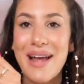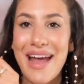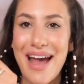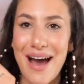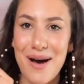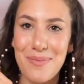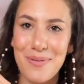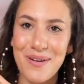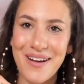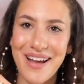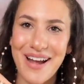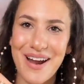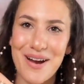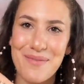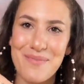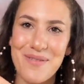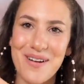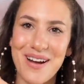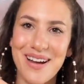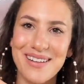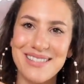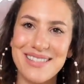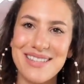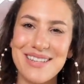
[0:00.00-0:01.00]
Apple
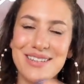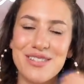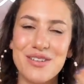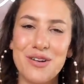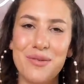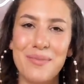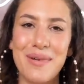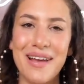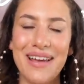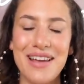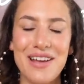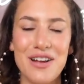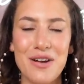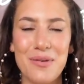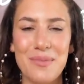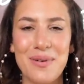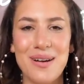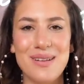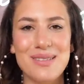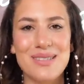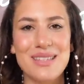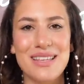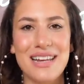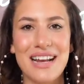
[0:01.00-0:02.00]
AirPods. These are my
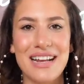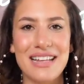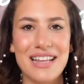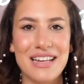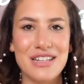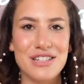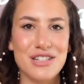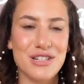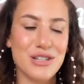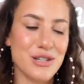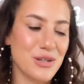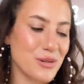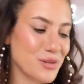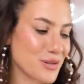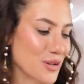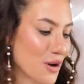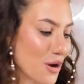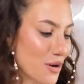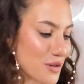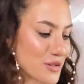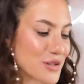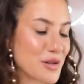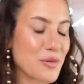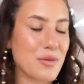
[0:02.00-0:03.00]
earbuds that I like to use
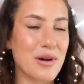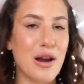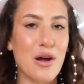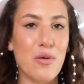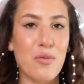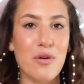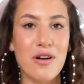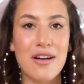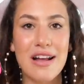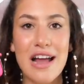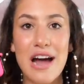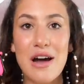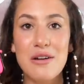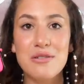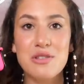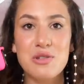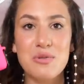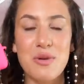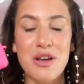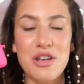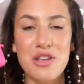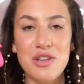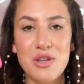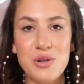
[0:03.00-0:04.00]
also when I work out. So
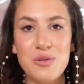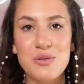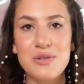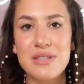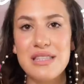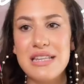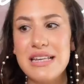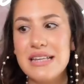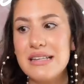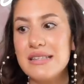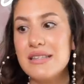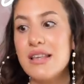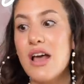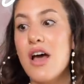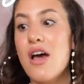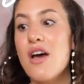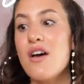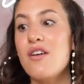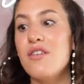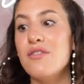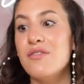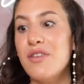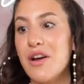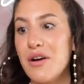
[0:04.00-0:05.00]
I use these
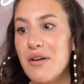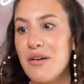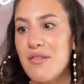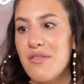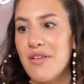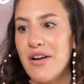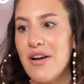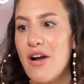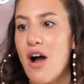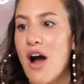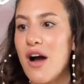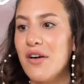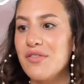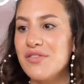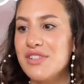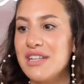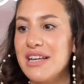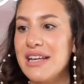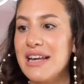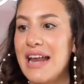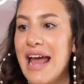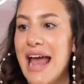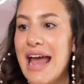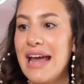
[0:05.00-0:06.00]
very, very
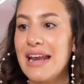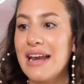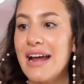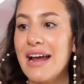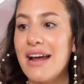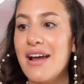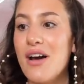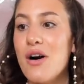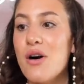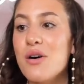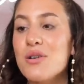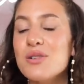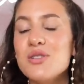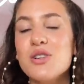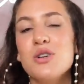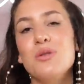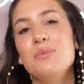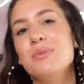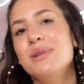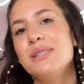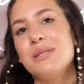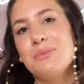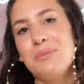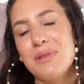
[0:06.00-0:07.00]
often. And I also
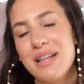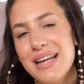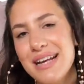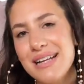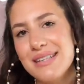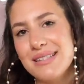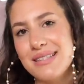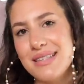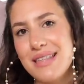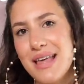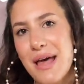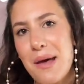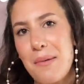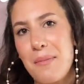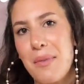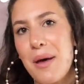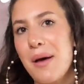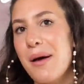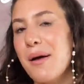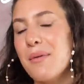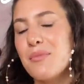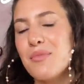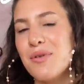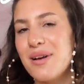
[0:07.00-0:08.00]
misplace them
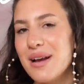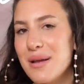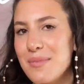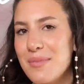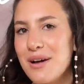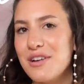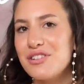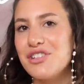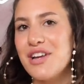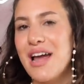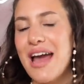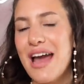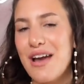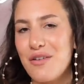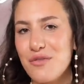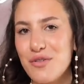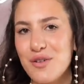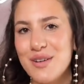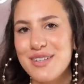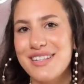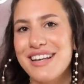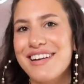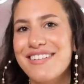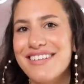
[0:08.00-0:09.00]
pretty much every
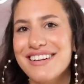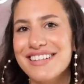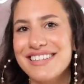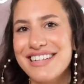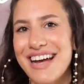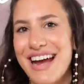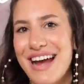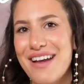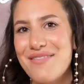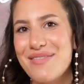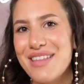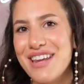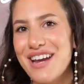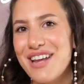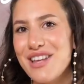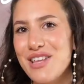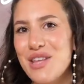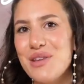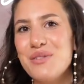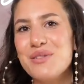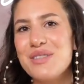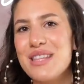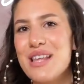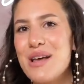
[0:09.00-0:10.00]
single time that I
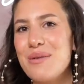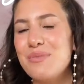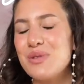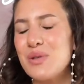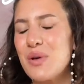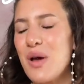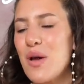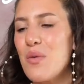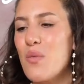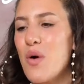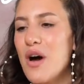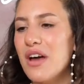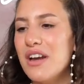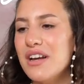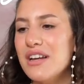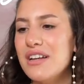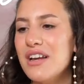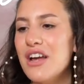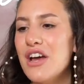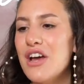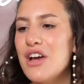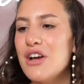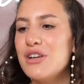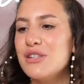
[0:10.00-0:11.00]
use them. So I wanted
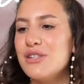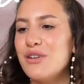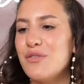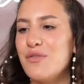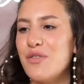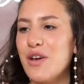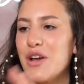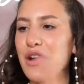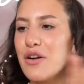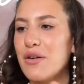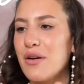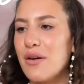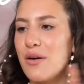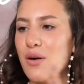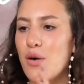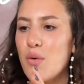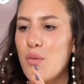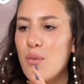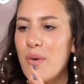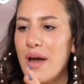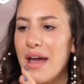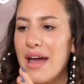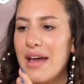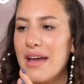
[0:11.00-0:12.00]
to figure out a
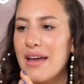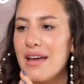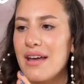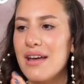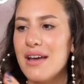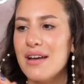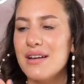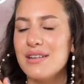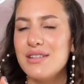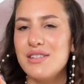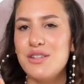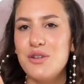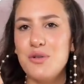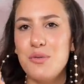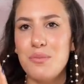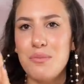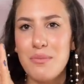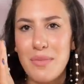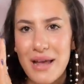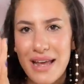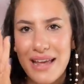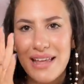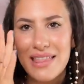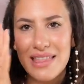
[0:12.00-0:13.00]
way to
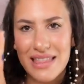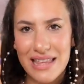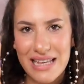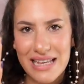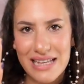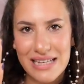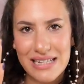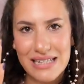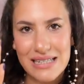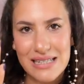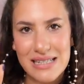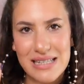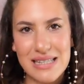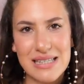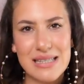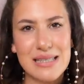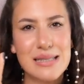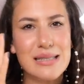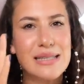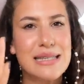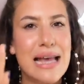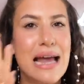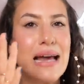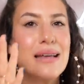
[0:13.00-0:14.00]
make these
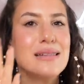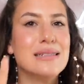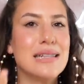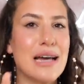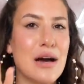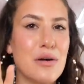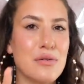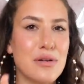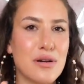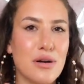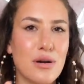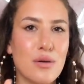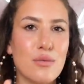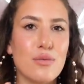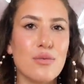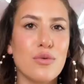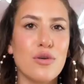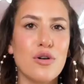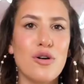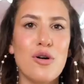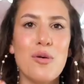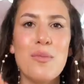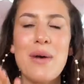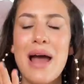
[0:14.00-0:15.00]
stand out in a
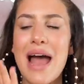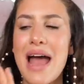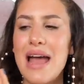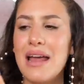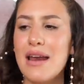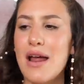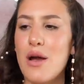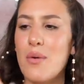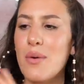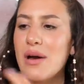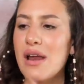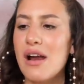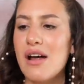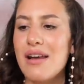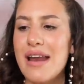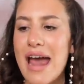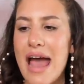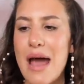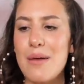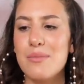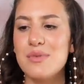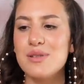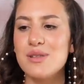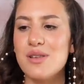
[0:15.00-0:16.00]
room. And I went on
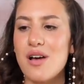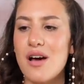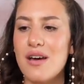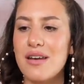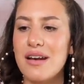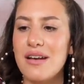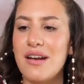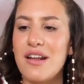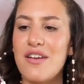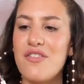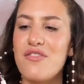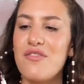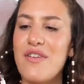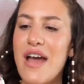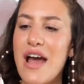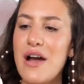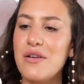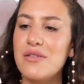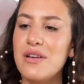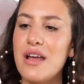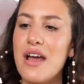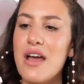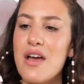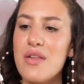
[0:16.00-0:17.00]
Amazon and I
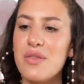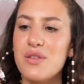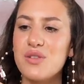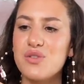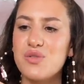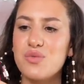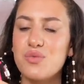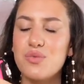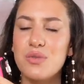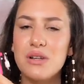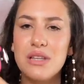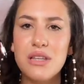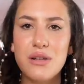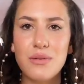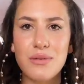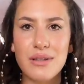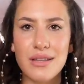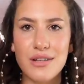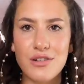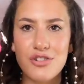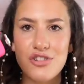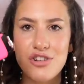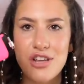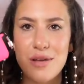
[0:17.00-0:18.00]
found this really,
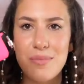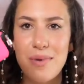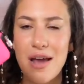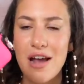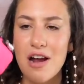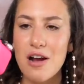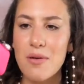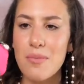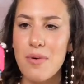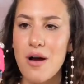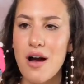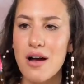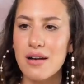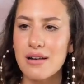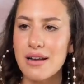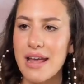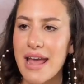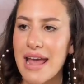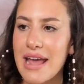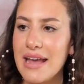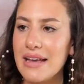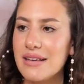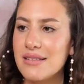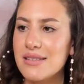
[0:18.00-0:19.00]
really cheap AirPod
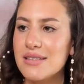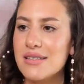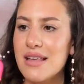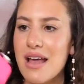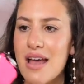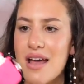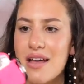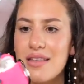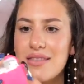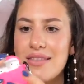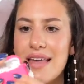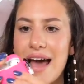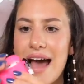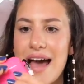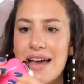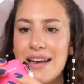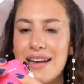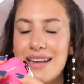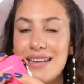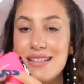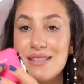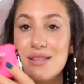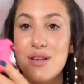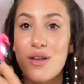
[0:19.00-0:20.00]
case that
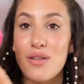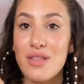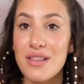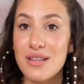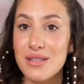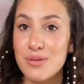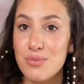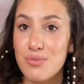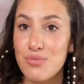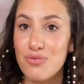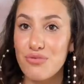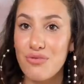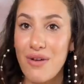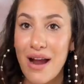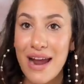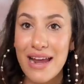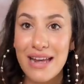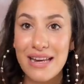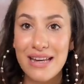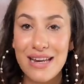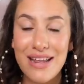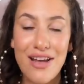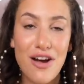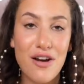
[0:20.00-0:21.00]
is this
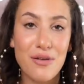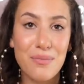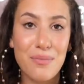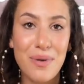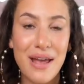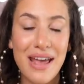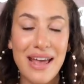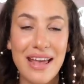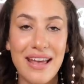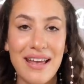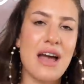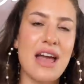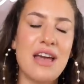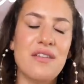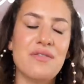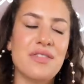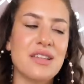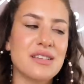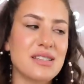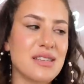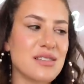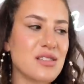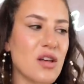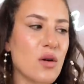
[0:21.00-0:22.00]
bright neon pink. If
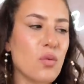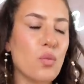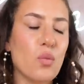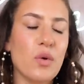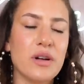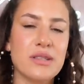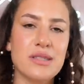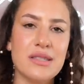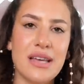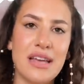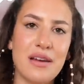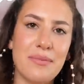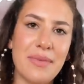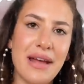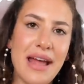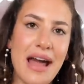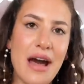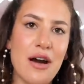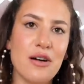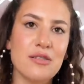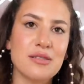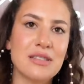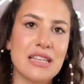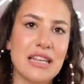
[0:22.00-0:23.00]
this is on one side of my
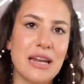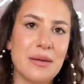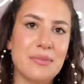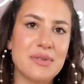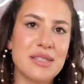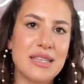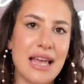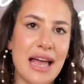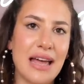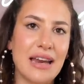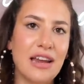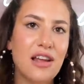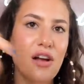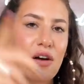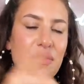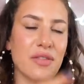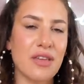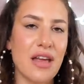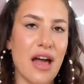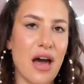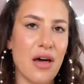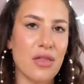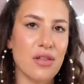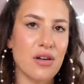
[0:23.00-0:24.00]
house and I'm standing on
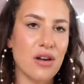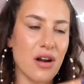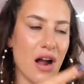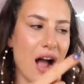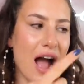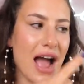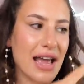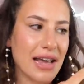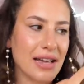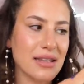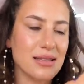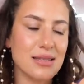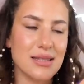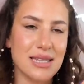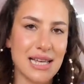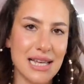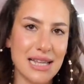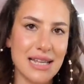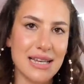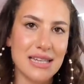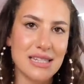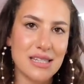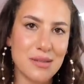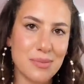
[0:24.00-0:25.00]
the other, I can see
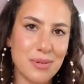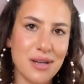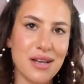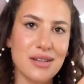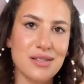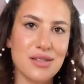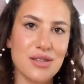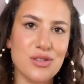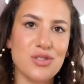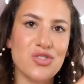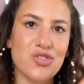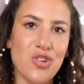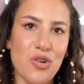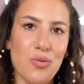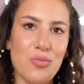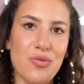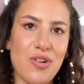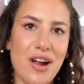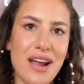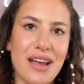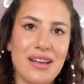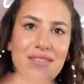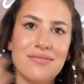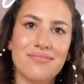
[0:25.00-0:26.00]
this because it's so
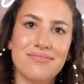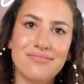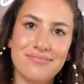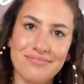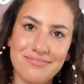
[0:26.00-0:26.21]
bright.